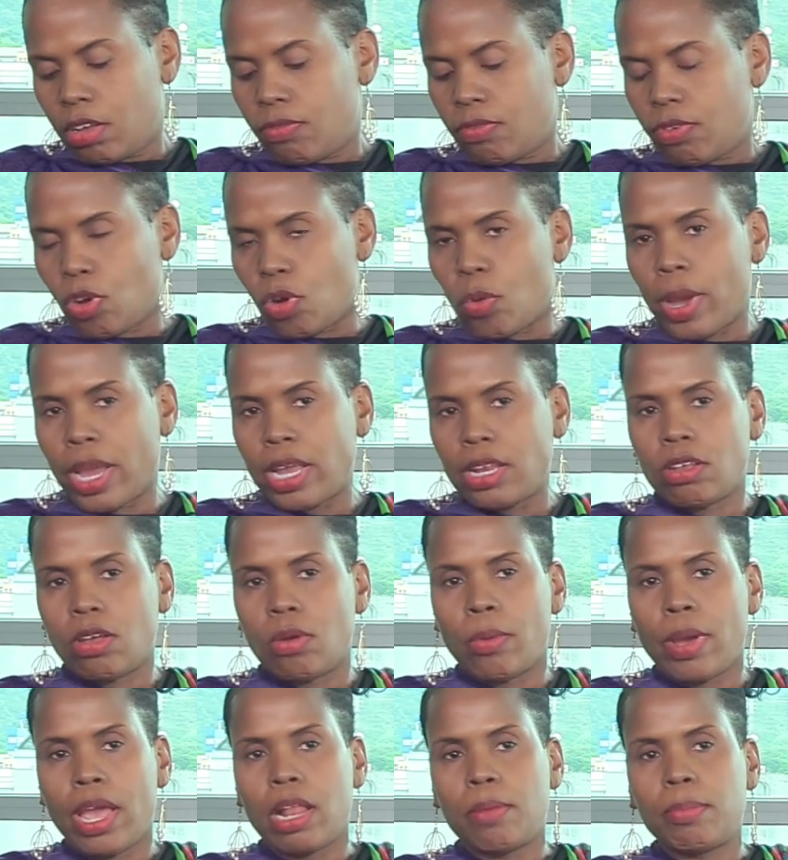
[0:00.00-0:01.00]
For quite
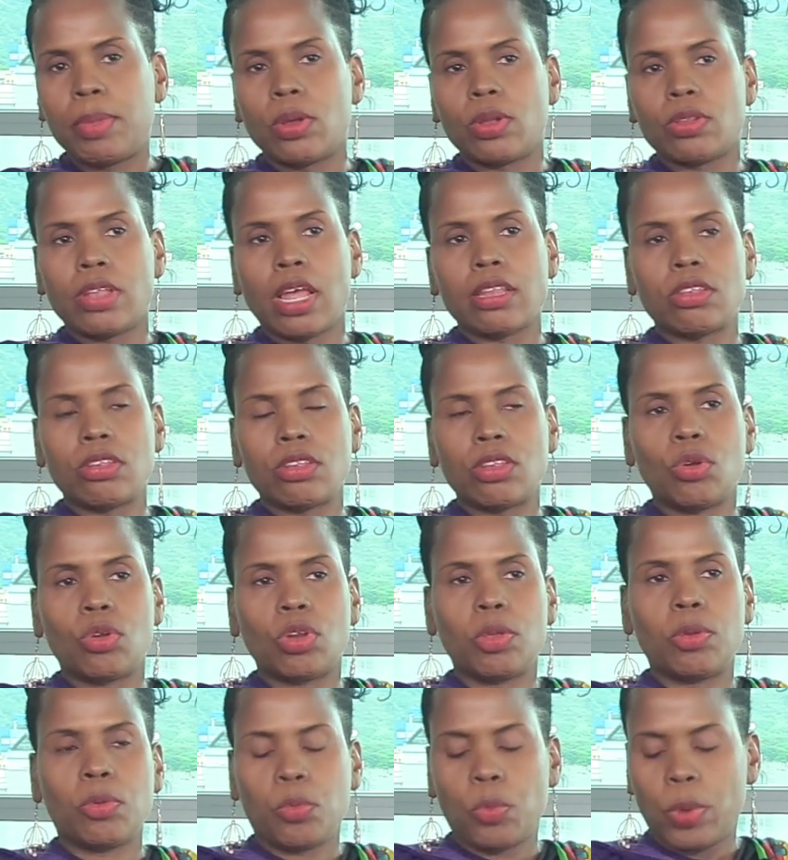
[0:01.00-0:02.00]
a while, because that is the
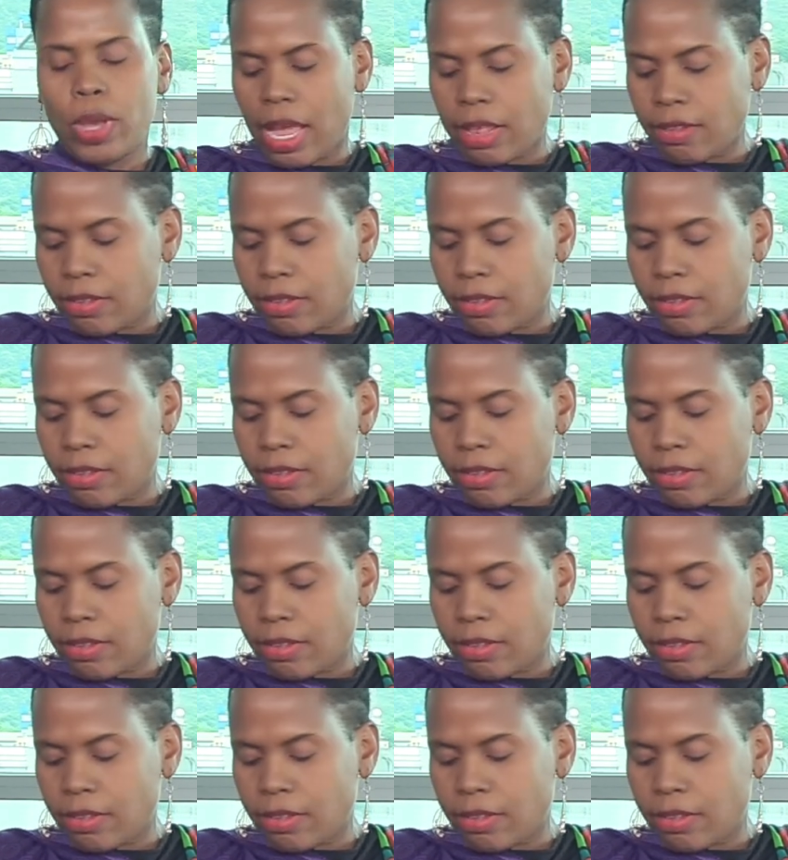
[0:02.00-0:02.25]
only way